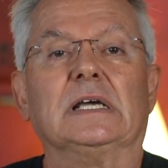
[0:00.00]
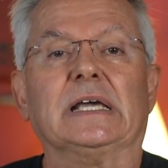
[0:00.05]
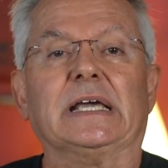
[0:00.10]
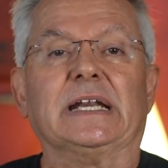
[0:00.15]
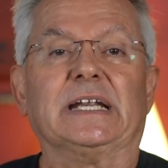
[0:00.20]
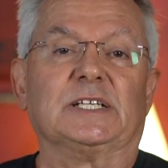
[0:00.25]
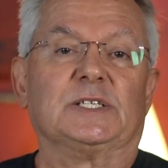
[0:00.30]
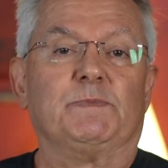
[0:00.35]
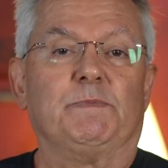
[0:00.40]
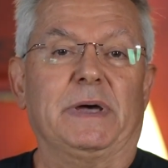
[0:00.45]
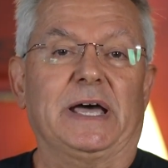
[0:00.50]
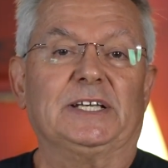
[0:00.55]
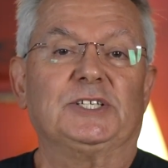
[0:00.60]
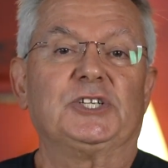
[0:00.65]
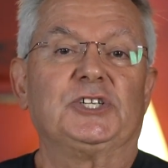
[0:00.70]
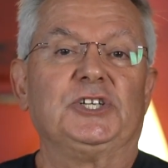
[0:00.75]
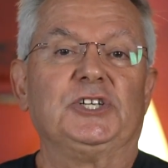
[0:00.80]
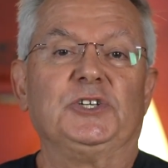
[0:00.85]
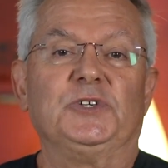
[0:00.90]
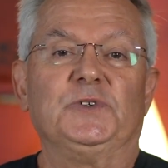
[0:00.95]
It is
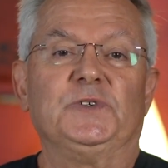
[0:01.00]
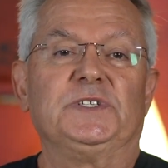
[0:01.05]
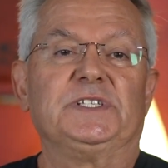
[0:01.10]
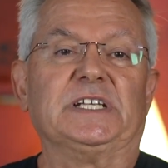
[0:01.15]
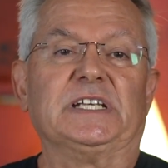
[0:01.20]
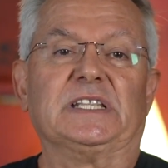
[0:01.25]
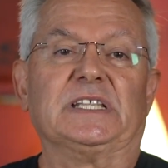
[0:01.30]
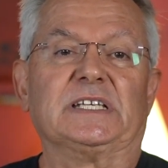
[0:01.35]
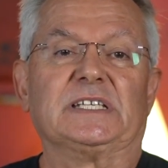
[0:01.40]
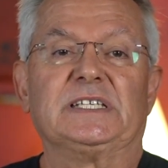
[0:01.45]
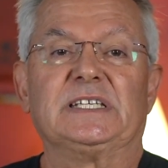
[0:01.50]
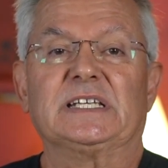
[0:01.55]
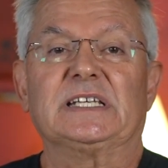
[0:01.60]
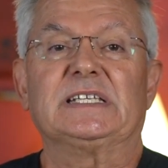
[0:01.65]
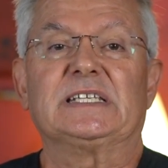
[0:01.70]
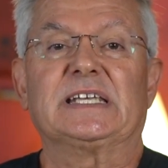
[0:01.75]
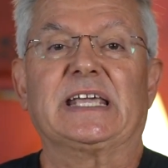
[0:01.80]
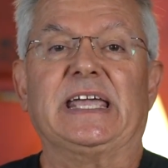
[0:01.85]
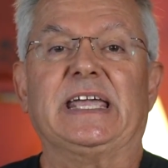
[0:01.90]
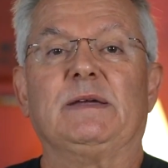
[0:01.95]
best used in the
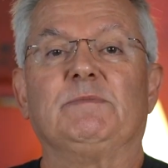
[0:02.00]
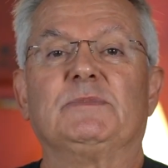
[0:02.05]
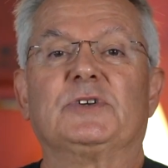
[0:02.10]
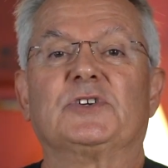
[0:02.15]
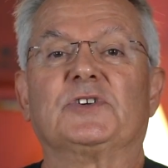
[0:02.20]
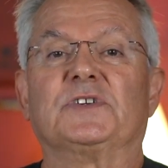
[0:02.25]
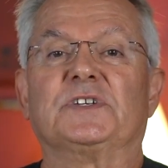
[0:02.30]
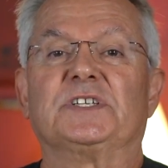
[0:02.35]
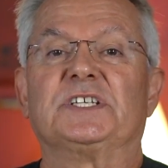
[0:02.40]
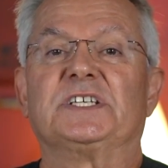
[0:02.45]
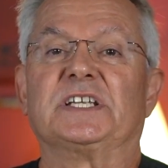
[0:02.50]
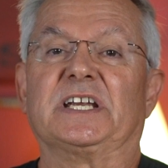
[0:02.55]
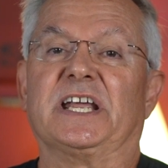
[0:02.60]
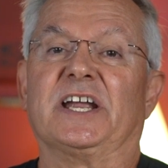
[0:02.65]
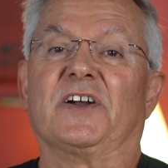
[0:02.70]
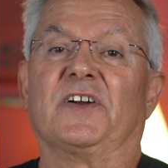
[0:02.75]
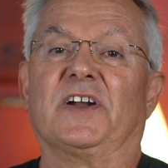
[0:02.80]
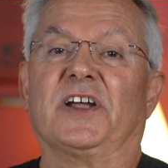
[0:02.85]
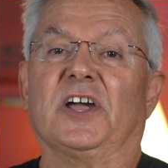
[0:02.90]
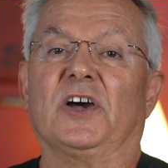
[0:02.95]
6-game turn
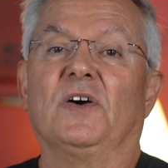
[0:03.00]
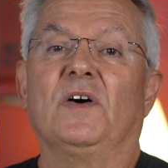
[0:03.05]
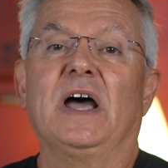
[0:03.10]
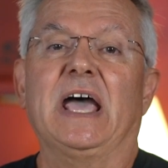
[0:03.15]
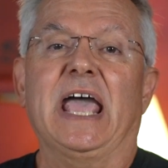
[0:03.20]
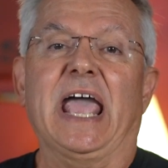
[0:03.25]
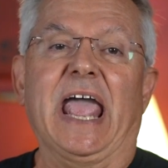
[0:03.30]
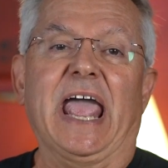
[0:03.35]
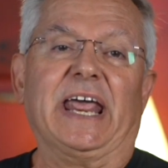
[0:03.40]
scenario